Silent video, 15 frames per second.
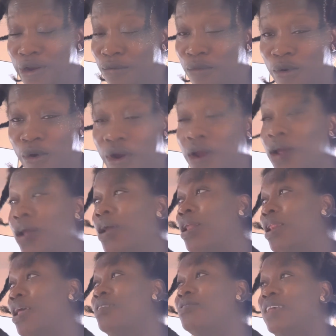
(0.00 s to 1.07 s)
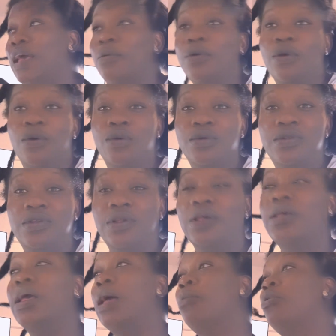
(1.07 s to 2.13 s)
anymore. Let's see how it goes.
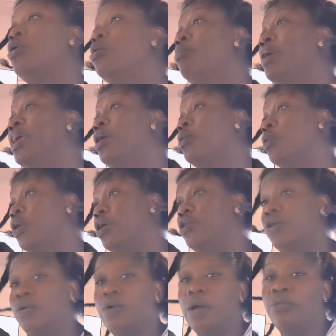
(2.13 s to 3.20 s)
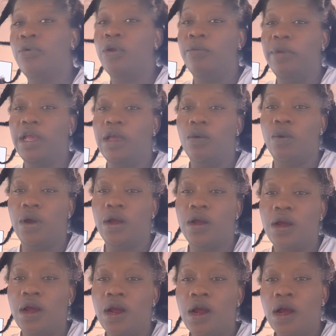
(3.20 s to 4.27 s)
I'm gonna make it work though. I'm gonna make it
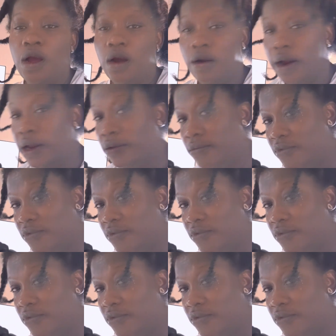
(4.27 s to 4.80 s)
work. All right,